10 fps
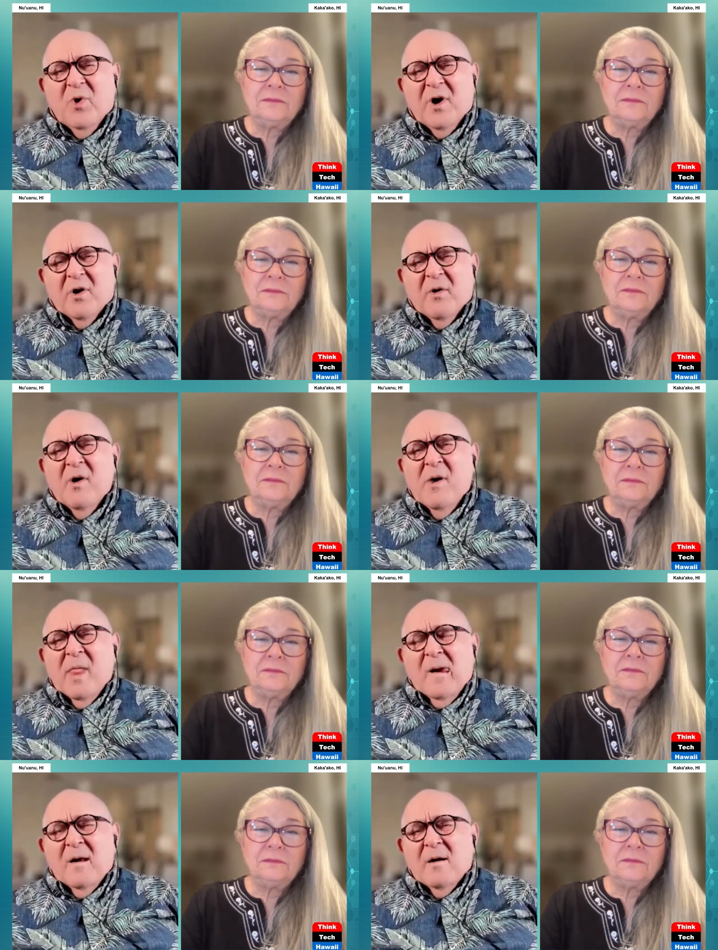Speaker 1: Where?
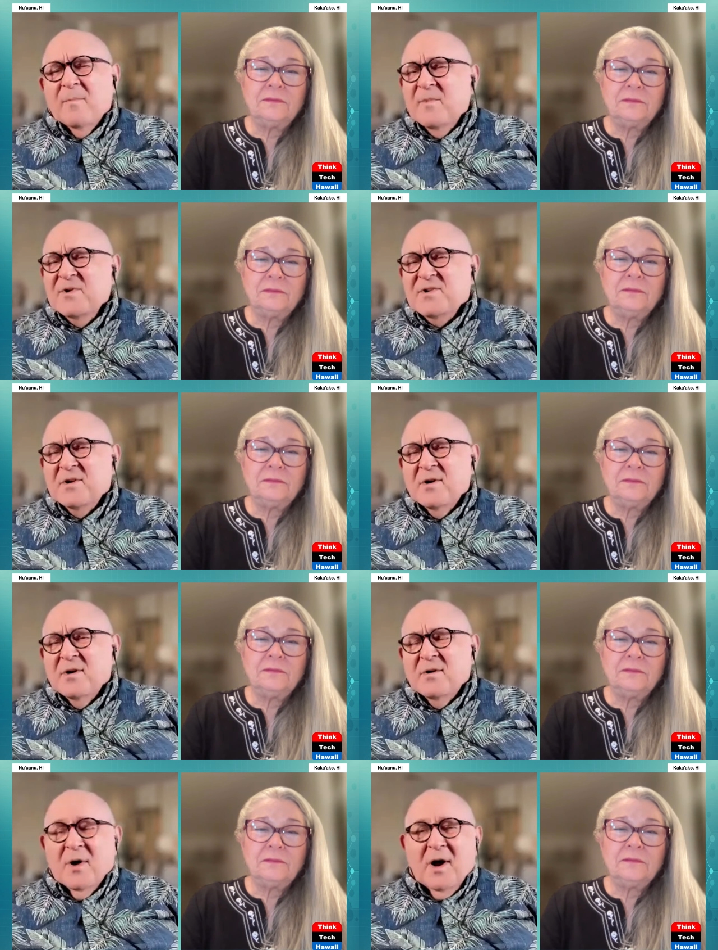Um, is it
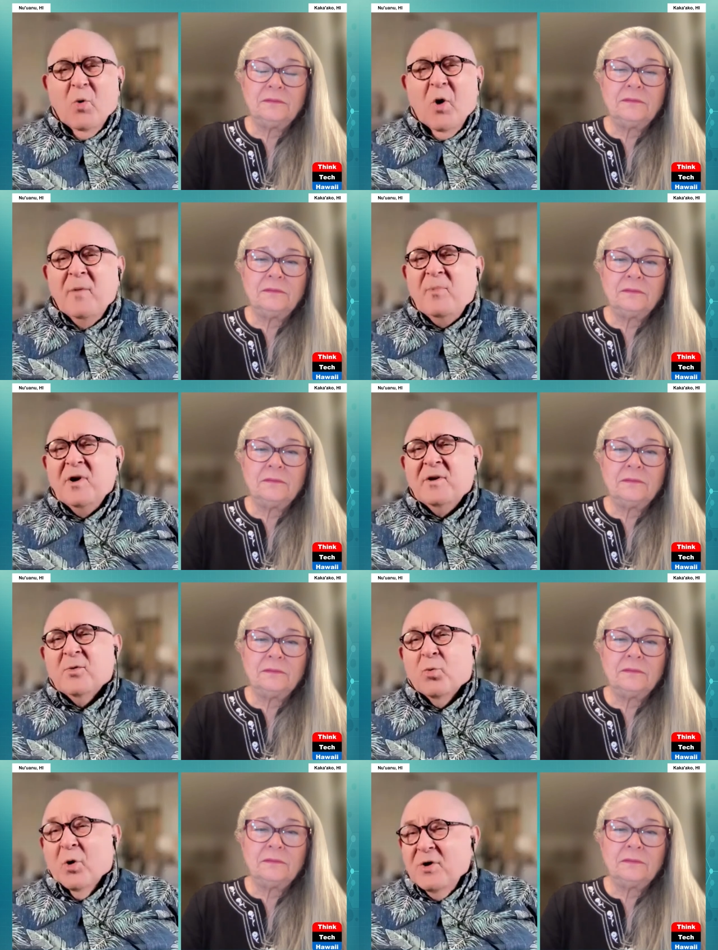a, a one
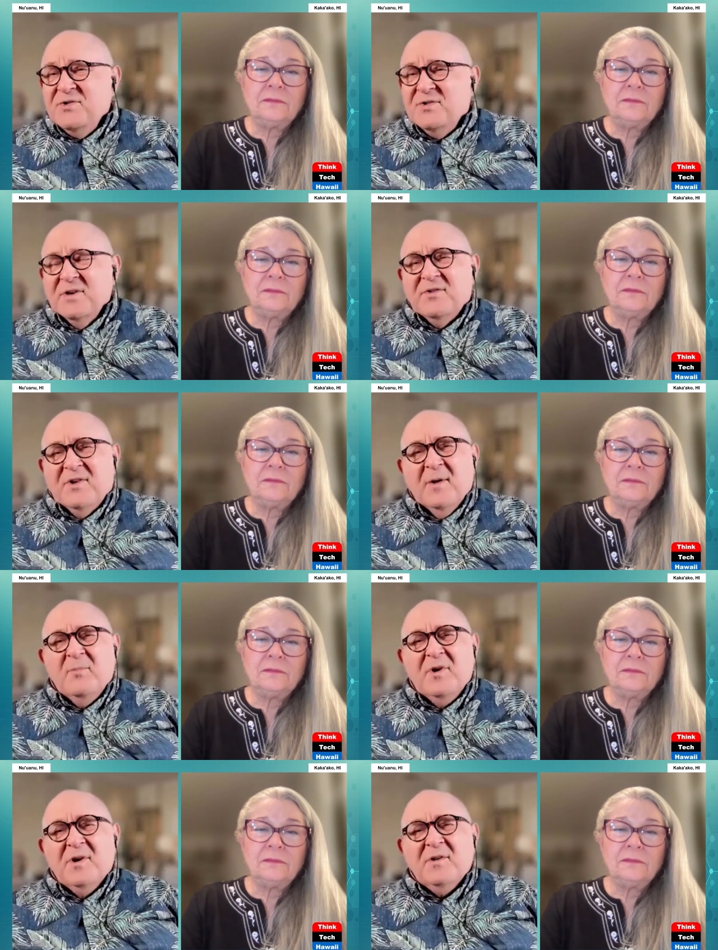being the worst and
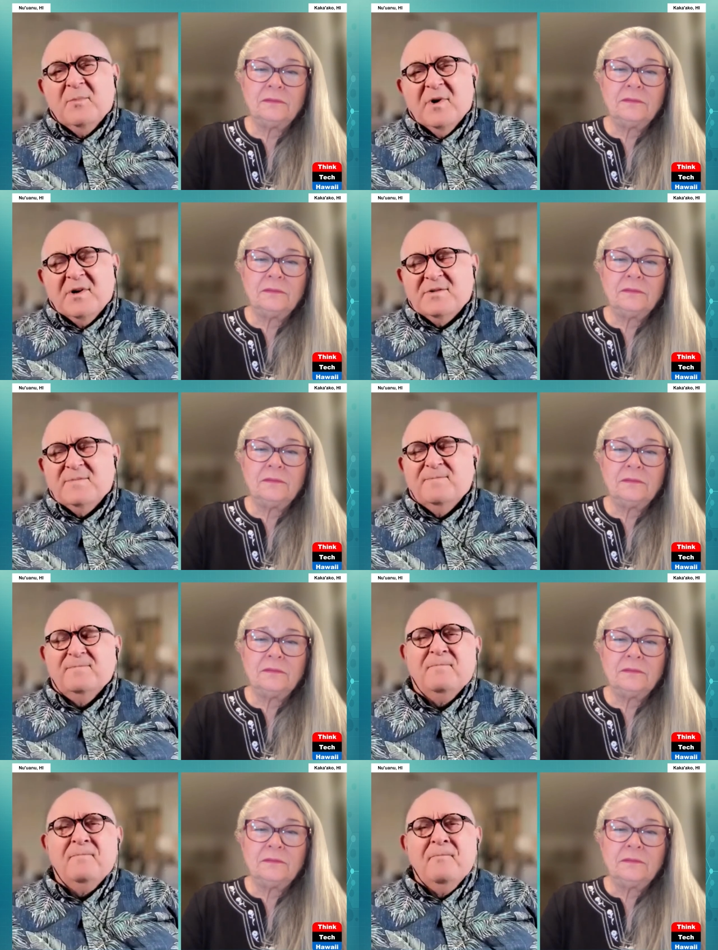ten being the best?
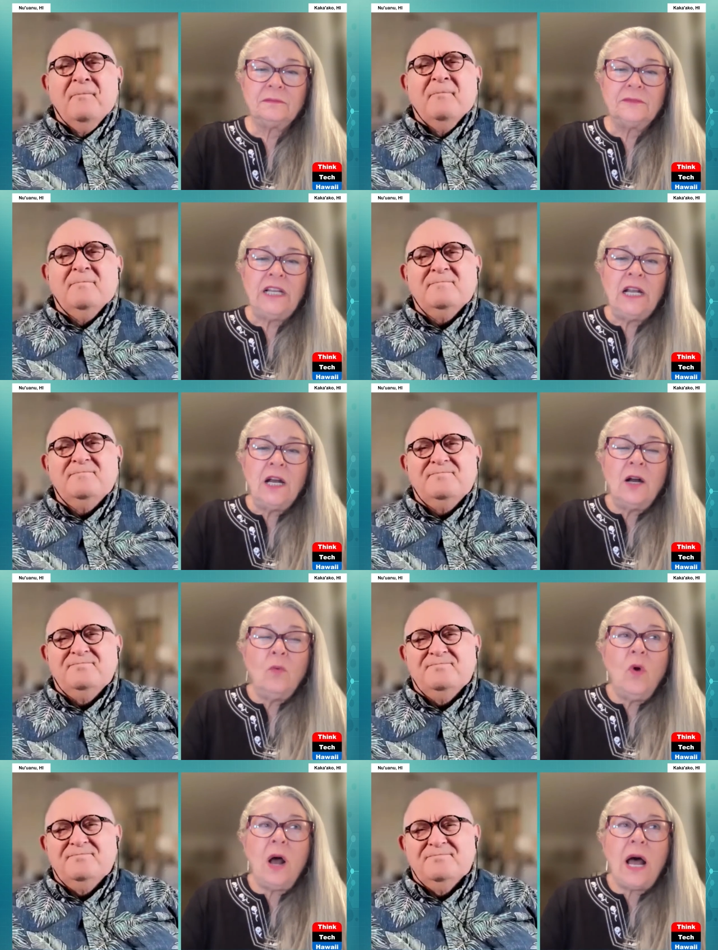
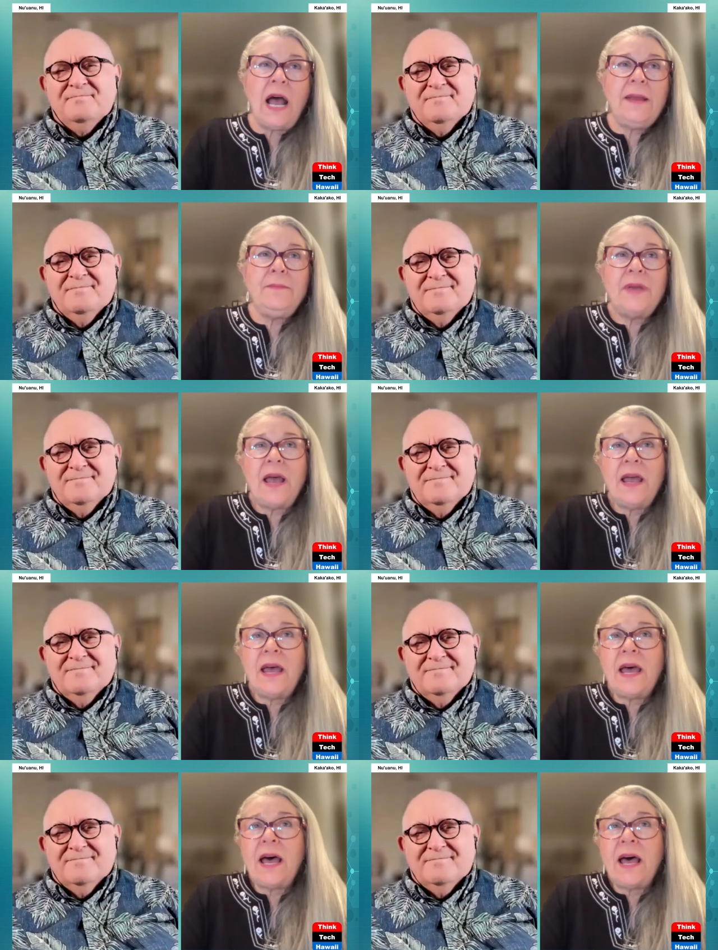
Speaker 2: Well, I'm
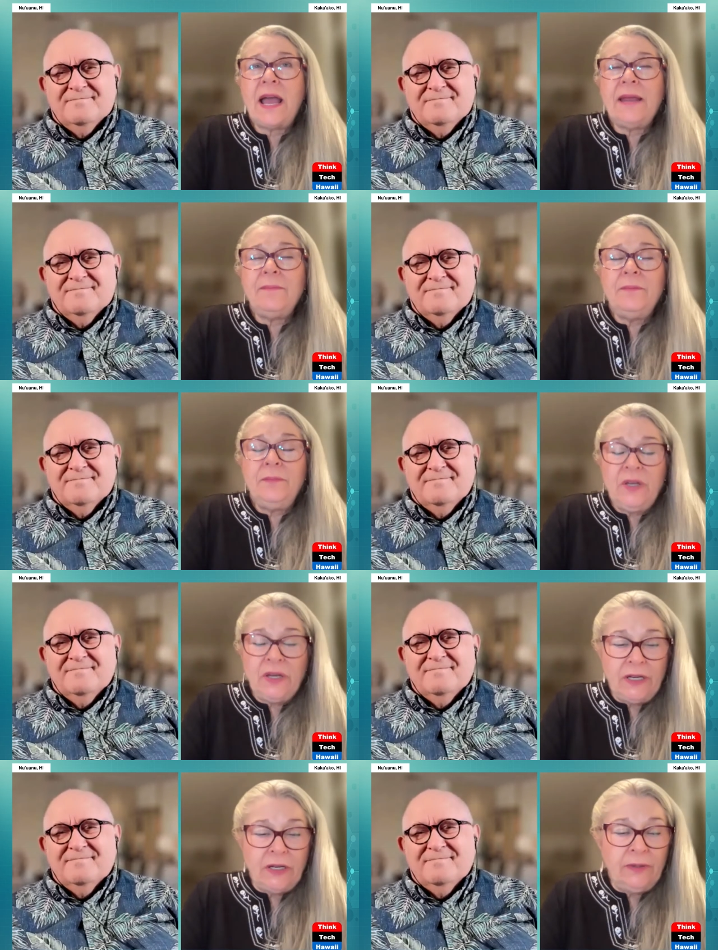I'm
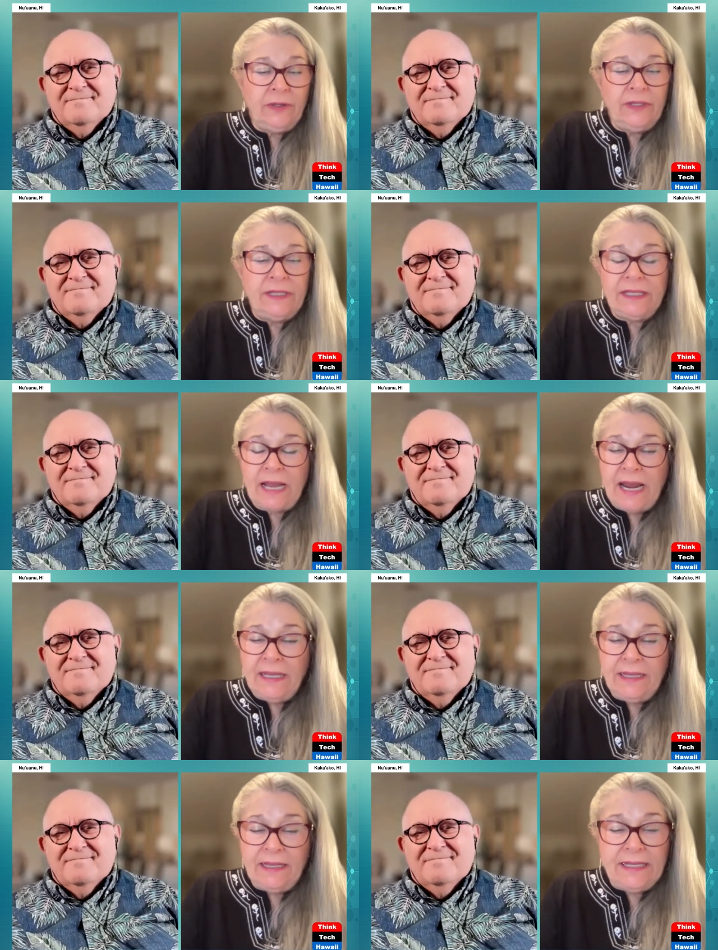gonna
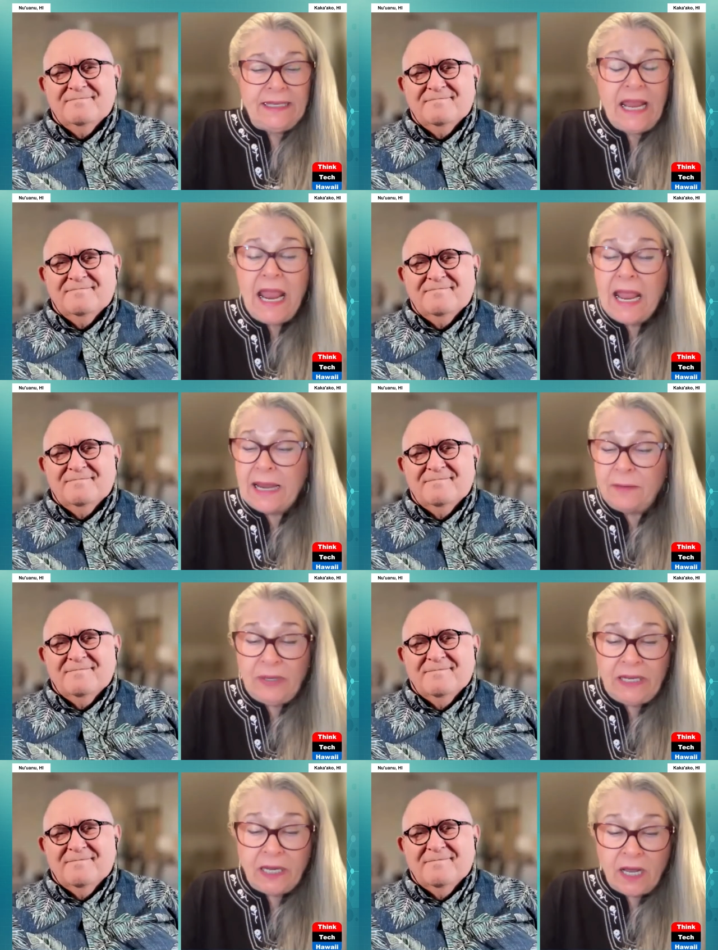say
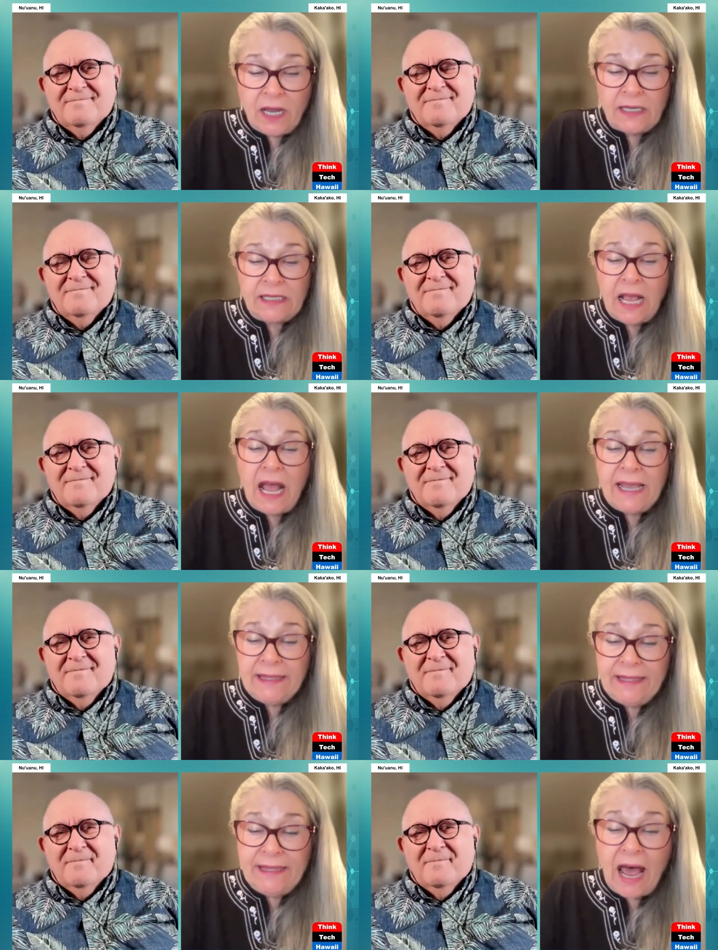ten, because
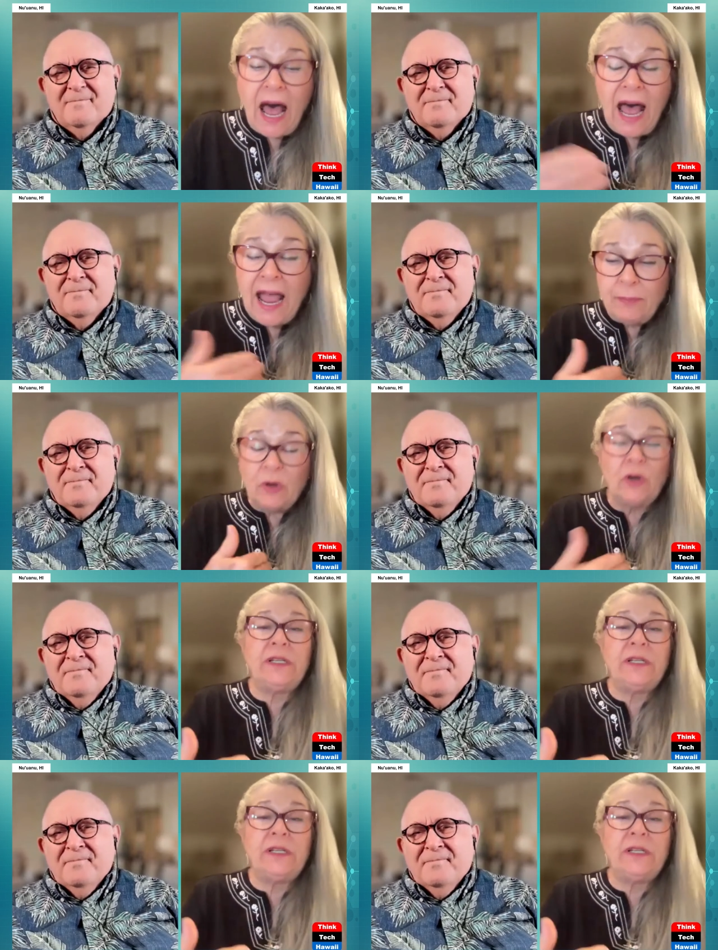I I